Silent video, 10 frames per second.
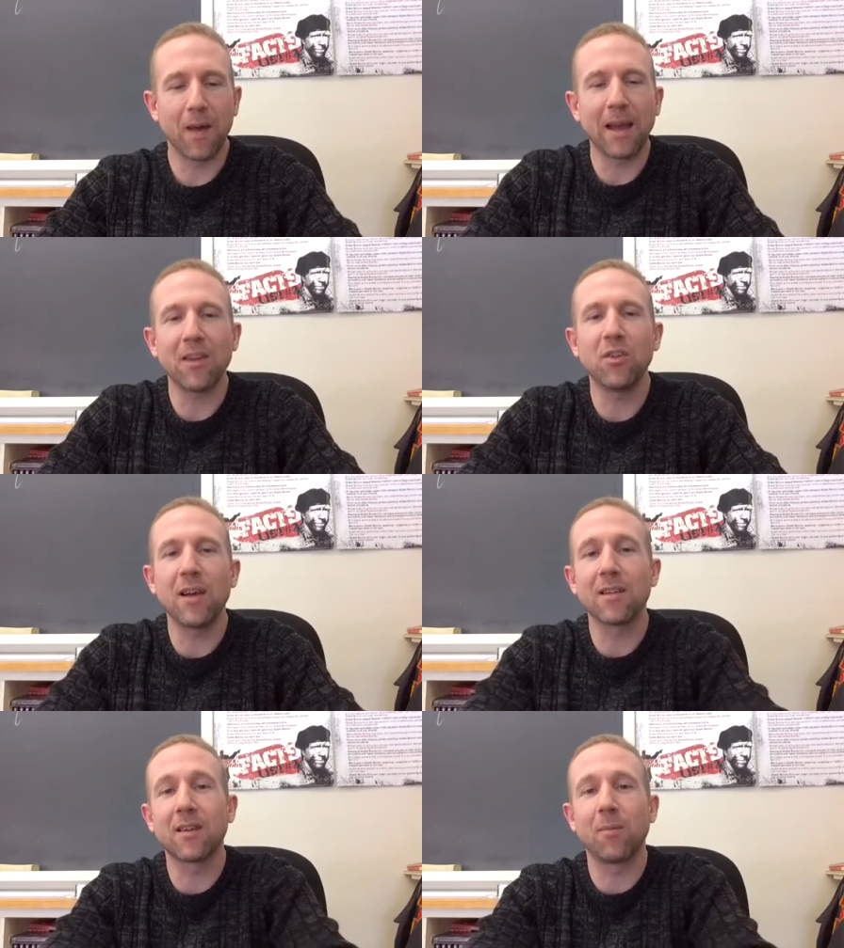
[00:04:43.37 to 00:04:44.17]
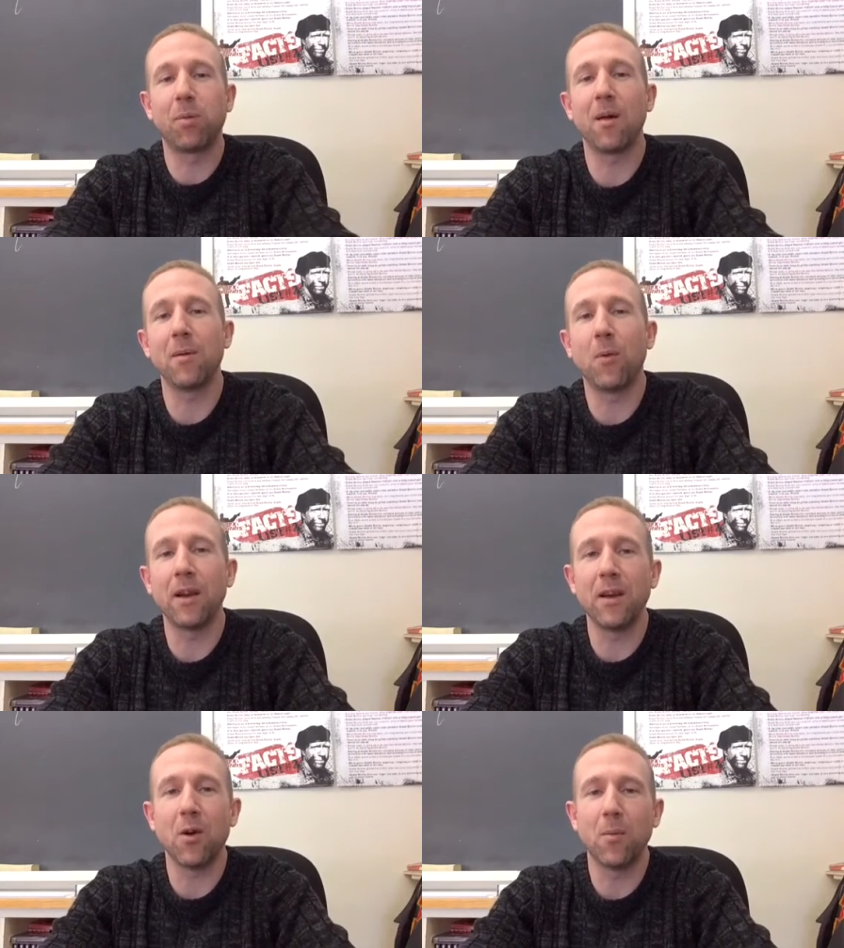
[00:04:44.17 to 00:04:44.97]
I guess you guys could probably
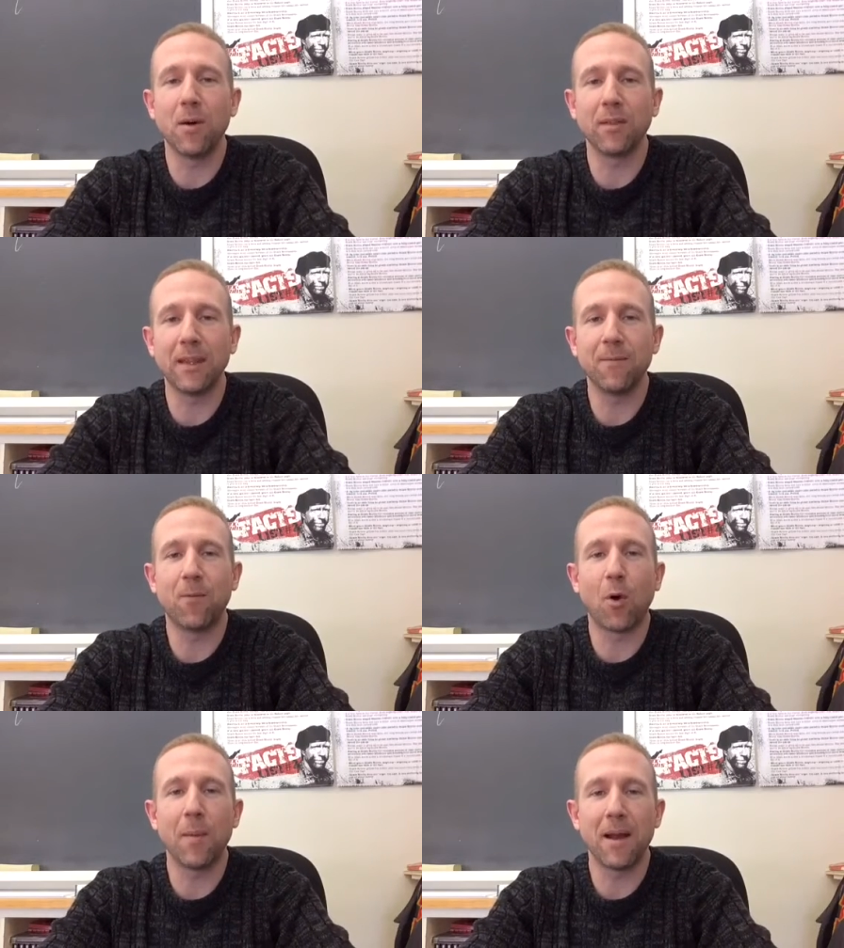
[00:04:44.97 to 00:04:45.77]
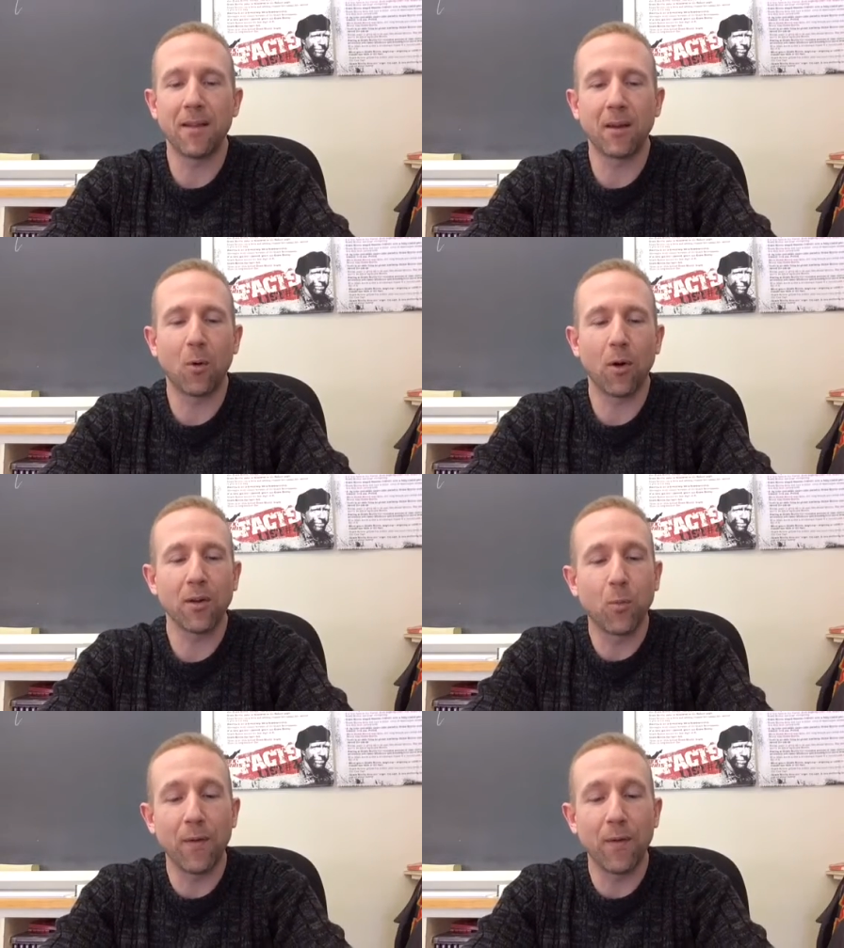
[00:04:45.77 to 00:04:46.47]
want to know about the format of the course.